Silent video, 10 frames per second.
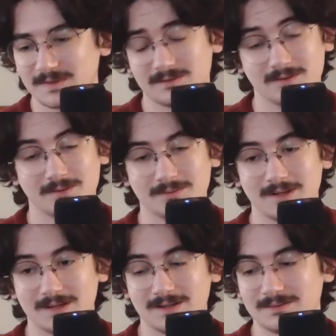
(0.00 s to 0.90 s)
So
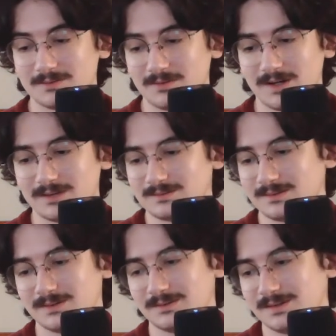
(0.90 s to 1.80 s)
again, great.
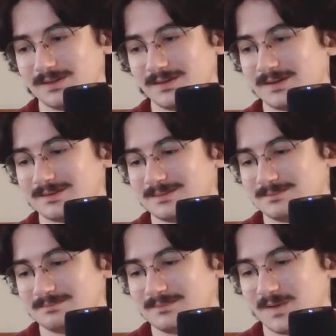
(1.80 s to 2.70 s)
You don't need like
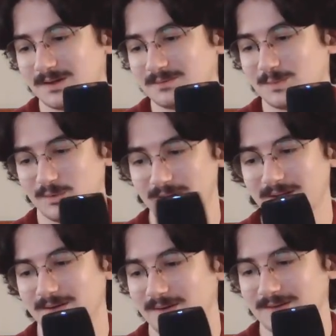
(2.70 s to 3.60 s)
a
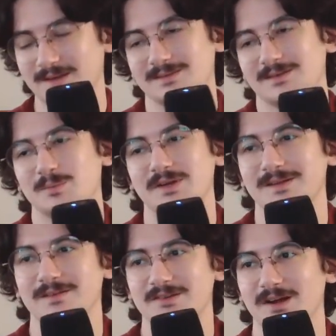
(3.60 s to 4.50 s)
marine, like don't put
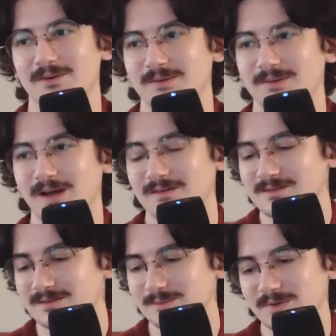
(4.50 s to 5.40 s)
it in the shower with you, obviously.